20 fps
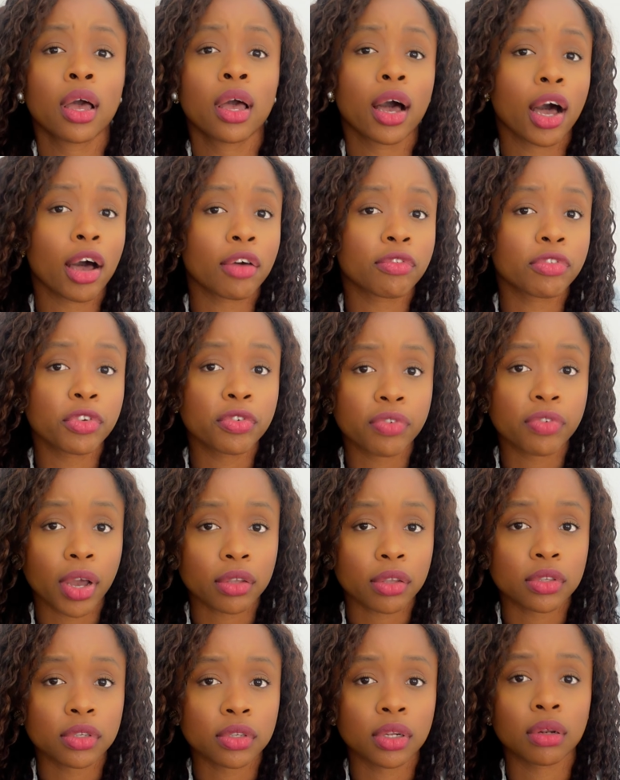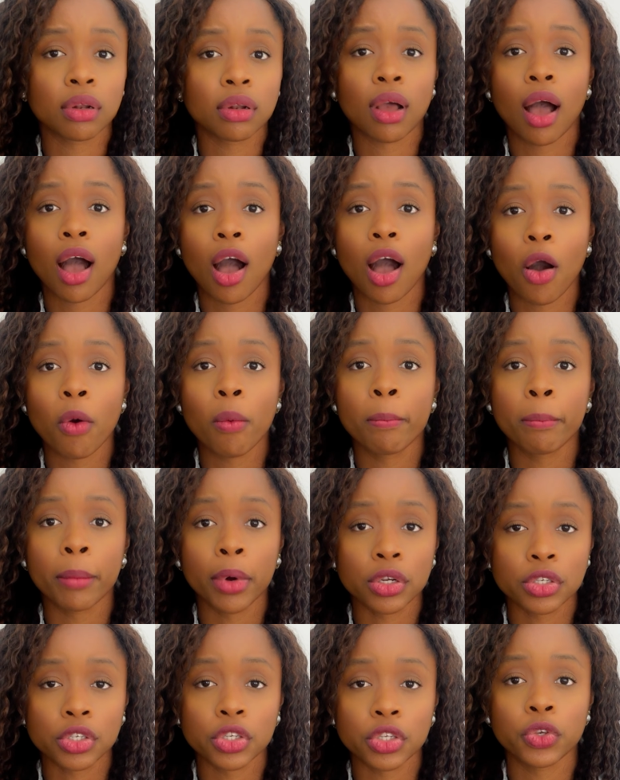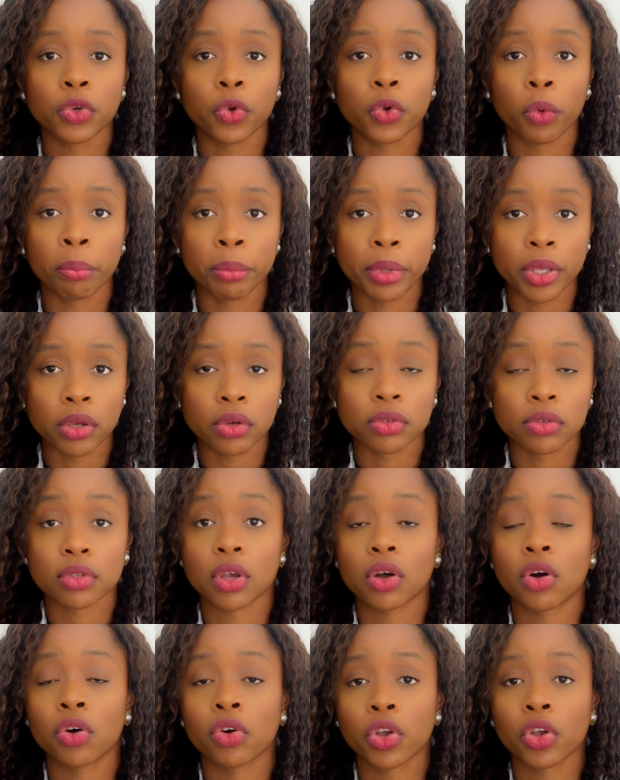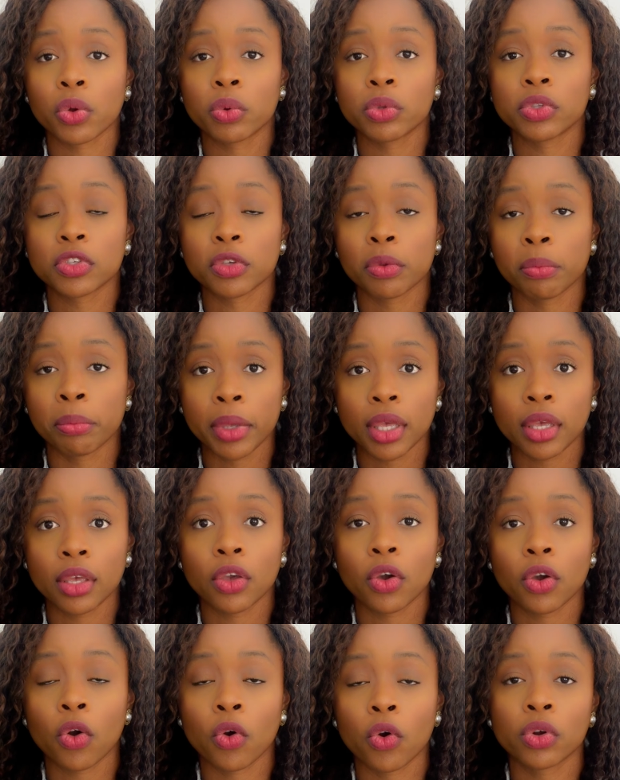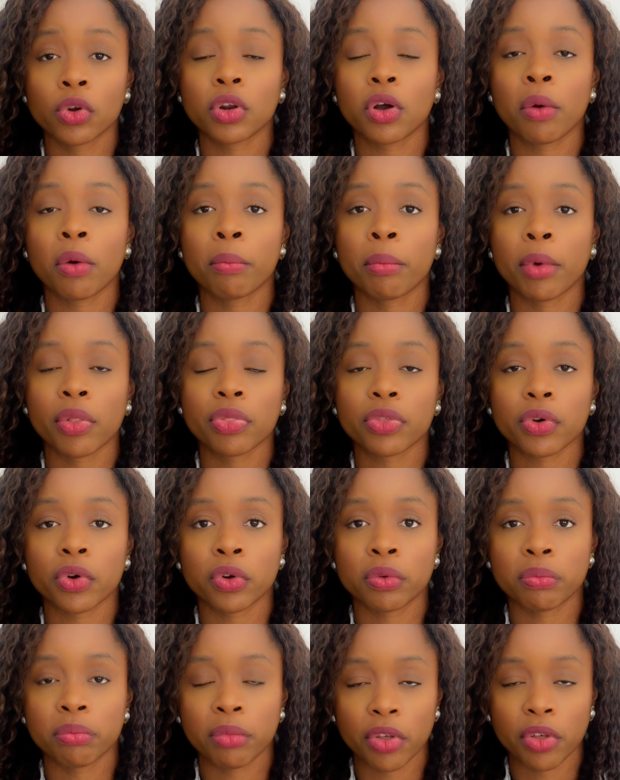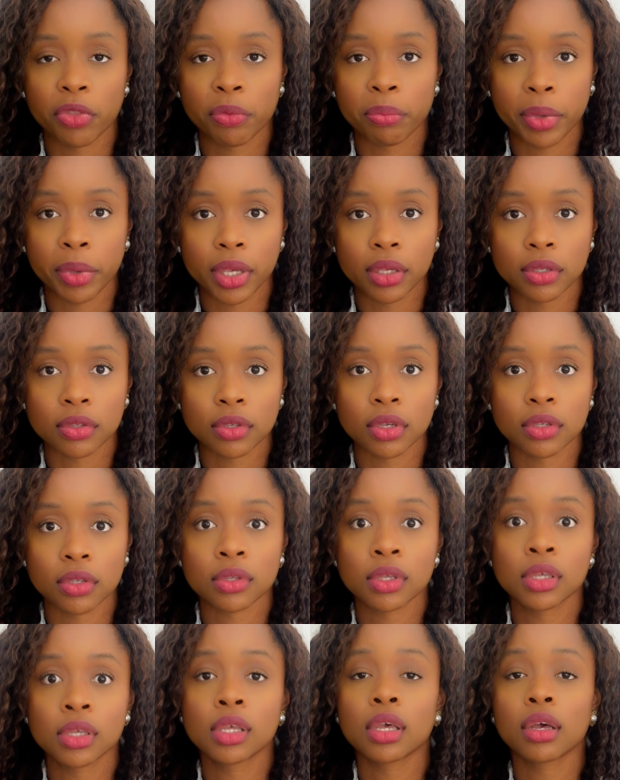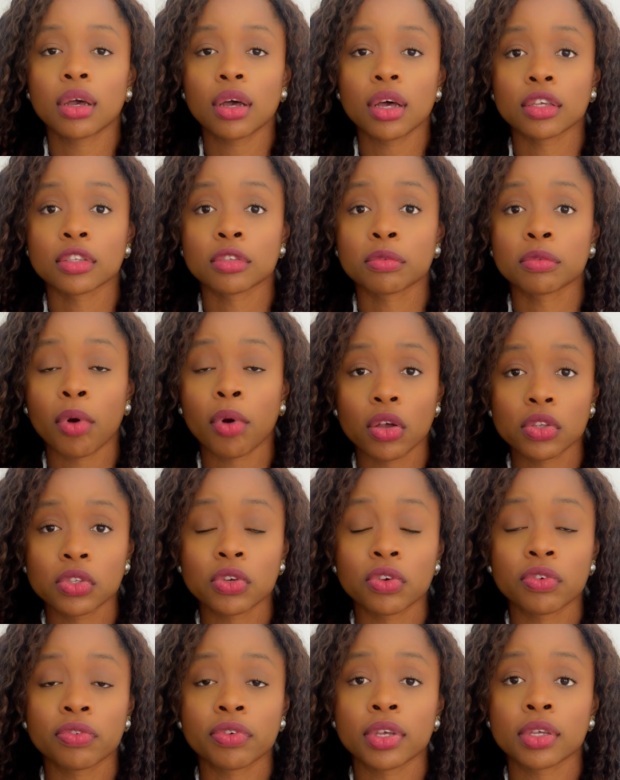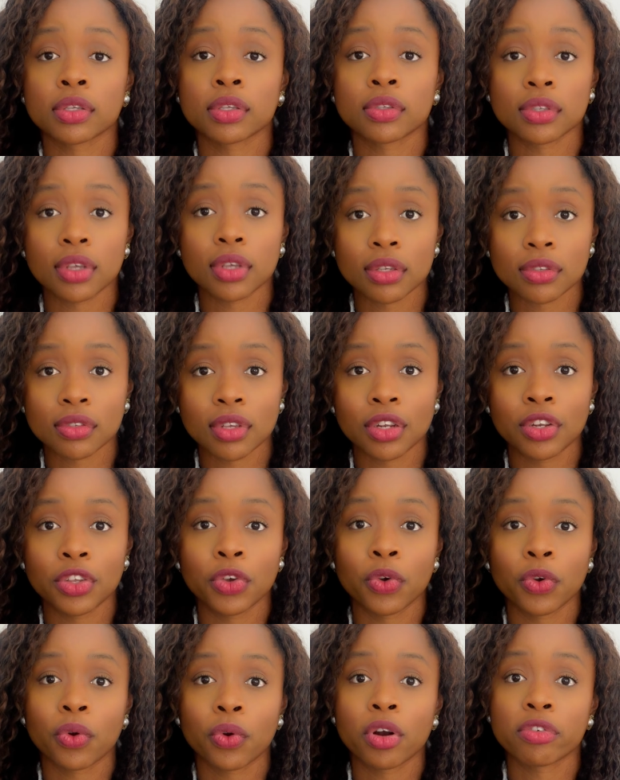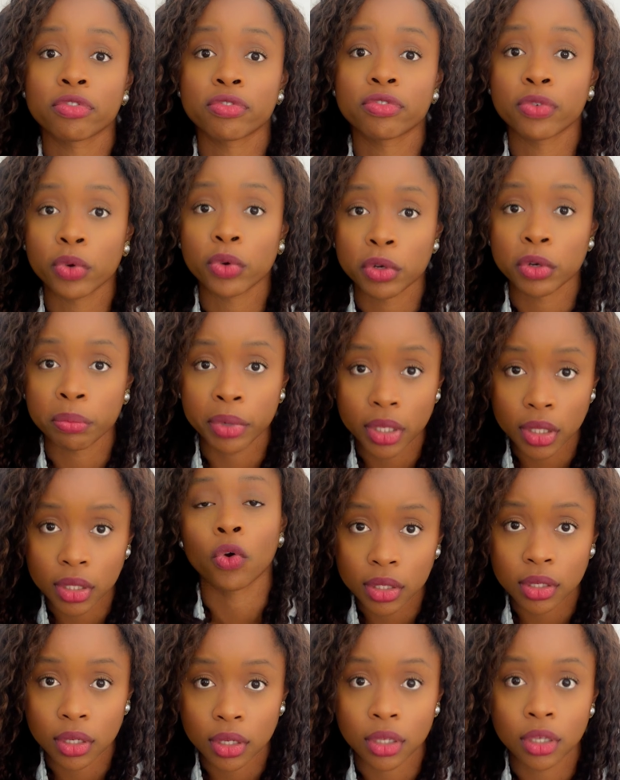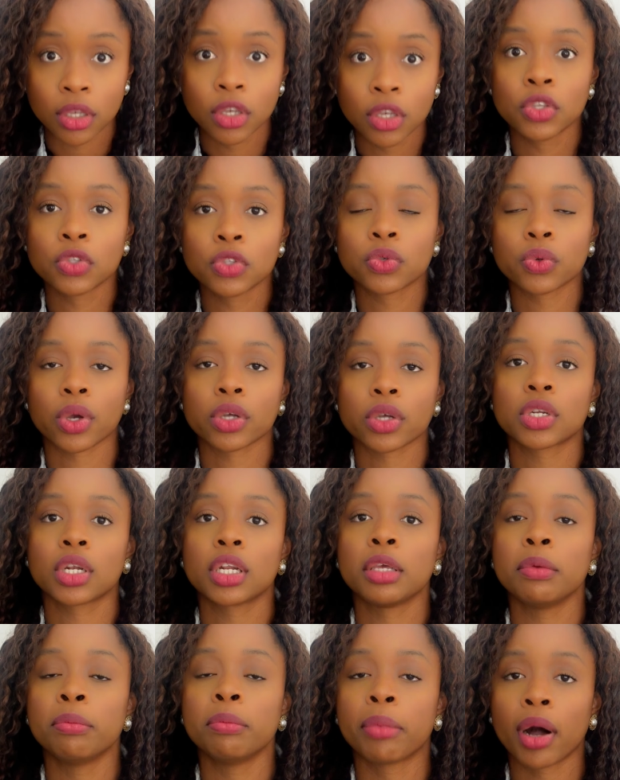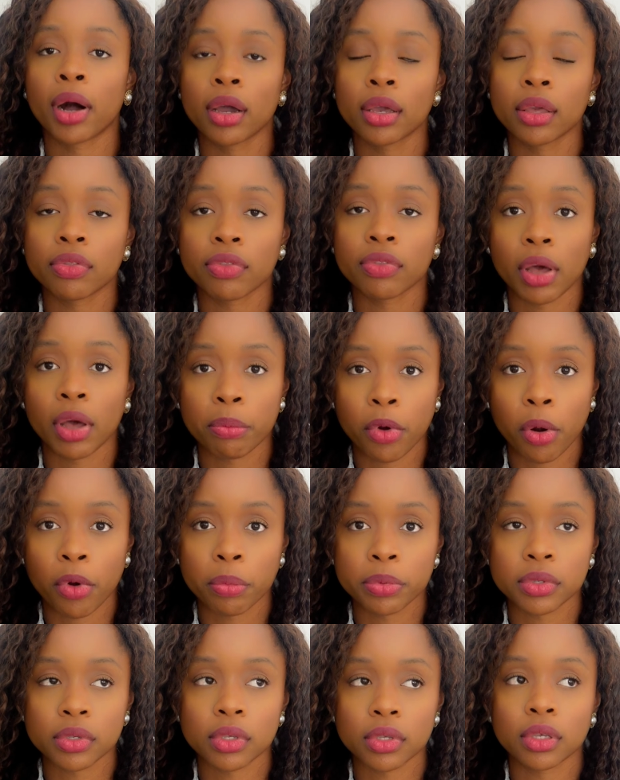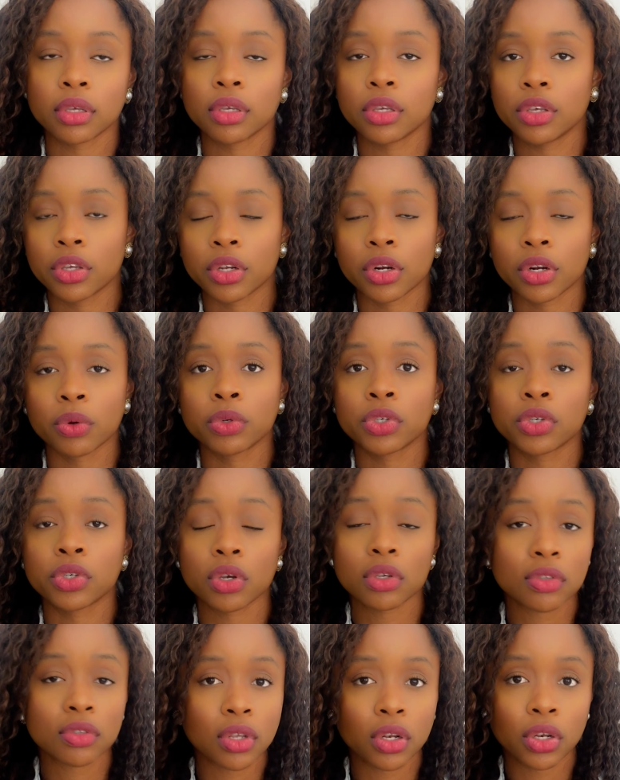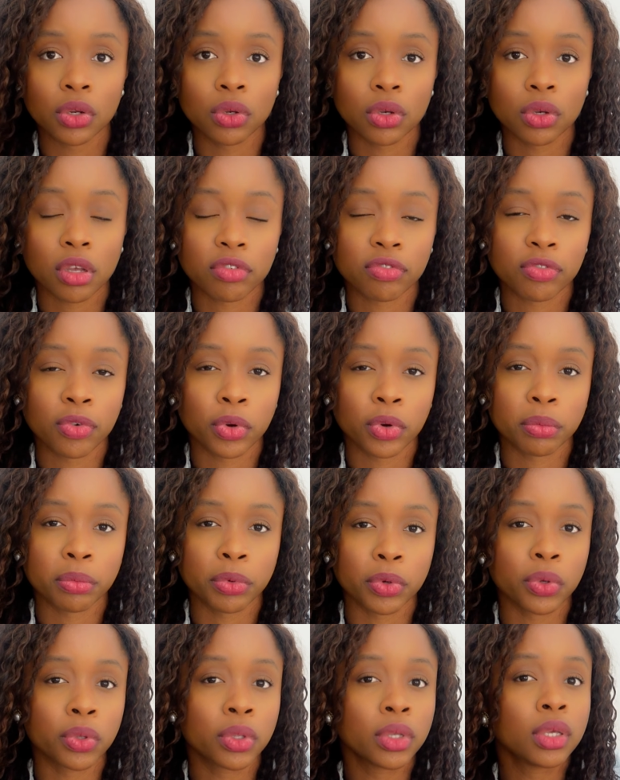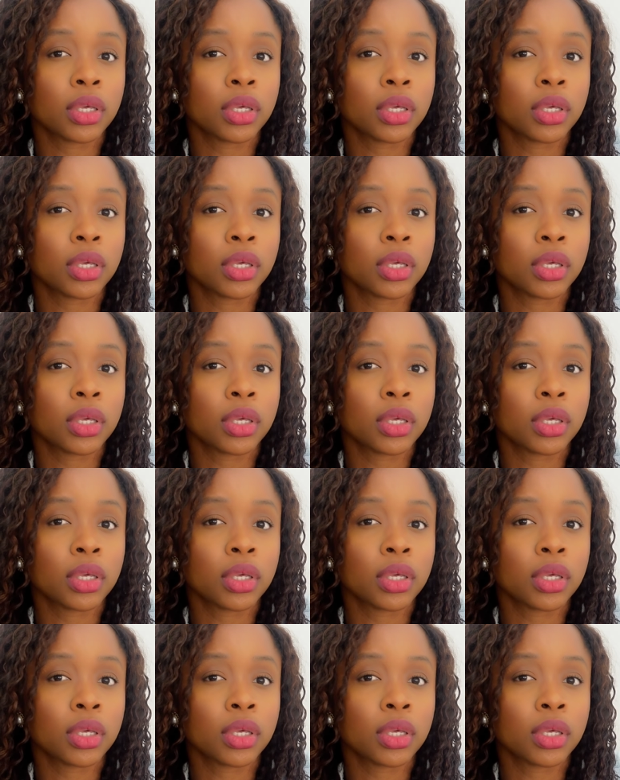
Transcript: Have you factored in how much your bills are going to be on a month-on-month basis as part of assessing your affordability to actually buying that property? You know, does it look affordable?